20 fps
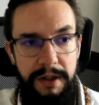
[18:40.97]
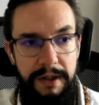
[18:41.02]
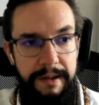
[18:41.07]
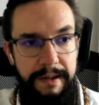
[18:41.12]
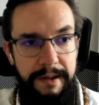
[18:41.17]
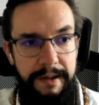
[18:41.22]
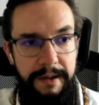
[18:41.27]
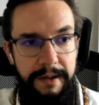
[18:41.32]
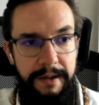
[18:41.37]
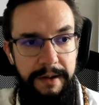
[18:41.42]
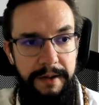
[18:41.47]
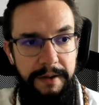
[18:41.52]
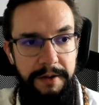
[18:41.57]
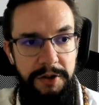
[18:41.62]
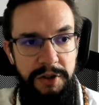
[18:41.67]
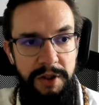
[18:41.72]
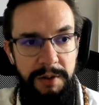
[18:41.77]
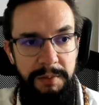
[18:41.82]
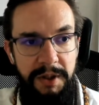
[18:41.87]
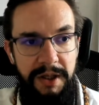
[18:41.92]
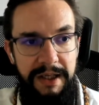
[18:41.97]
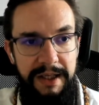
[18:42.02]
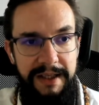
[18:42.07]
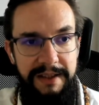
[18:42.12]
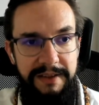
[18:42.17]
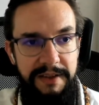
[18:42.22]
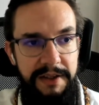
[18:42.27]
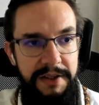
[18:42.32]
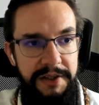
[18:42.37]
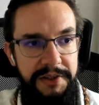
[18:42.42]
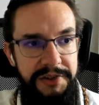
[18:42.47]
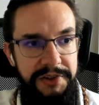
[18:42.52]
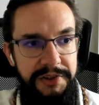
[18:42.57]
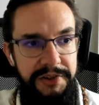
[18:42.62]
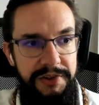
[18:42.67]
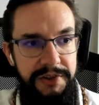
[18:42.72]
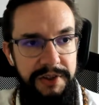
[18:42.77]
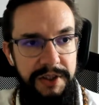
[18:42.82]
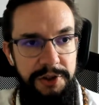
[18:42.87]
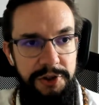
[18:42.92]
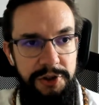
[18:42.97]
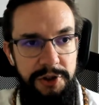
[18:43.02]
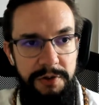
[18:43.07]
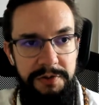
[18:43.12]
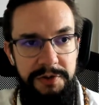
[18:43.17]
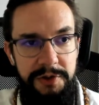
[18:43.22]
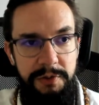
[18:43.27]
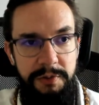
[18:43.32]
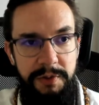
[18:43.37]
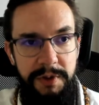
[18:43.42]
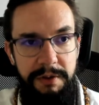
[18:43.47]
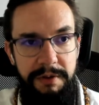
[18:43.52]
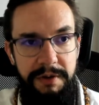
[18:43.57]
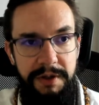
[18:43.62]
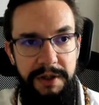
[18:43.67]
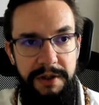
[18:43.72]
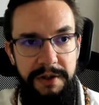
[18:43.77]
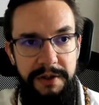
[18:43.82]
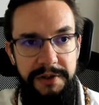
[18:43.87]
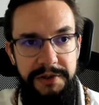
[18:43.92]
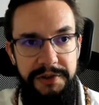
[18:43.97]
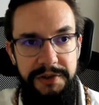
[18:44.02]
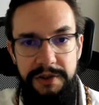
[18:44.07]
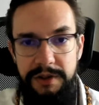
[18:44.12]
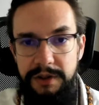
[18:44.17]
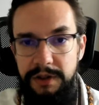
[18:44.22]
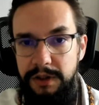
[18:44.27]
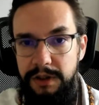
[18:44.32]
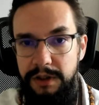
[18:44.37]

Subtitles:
You double click this, it shows you where it is.